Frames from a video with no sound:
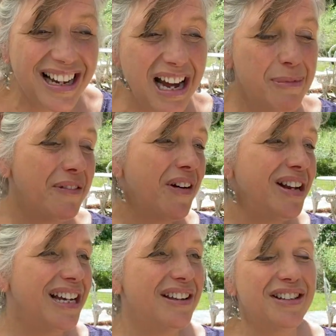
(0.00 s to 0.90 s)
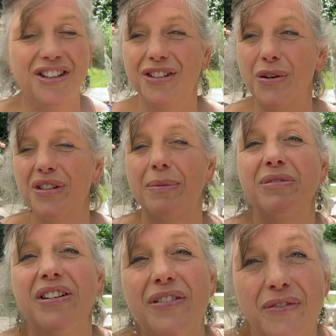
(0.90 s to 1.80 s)
And we find out that she's got some
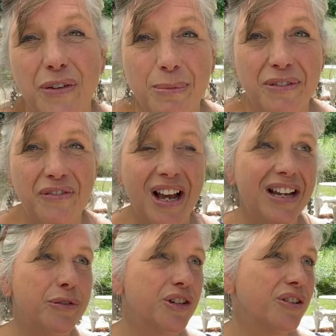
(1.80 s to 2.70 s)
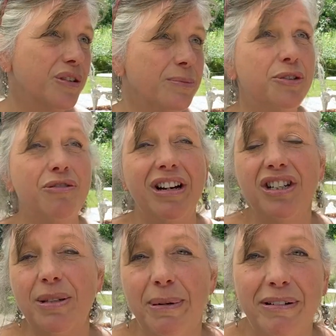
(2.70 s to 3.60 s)
different form of fae, or she's got some strange
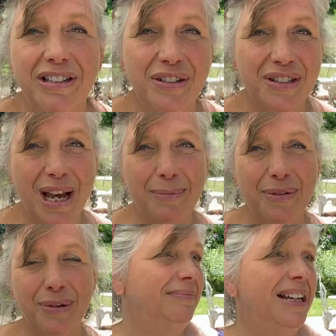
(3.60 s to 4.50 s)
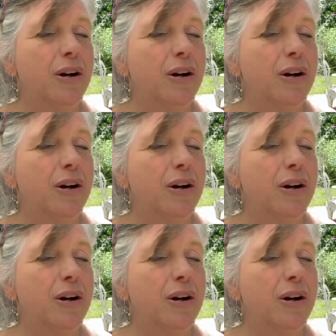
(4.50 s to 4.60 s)
spirit who's come through,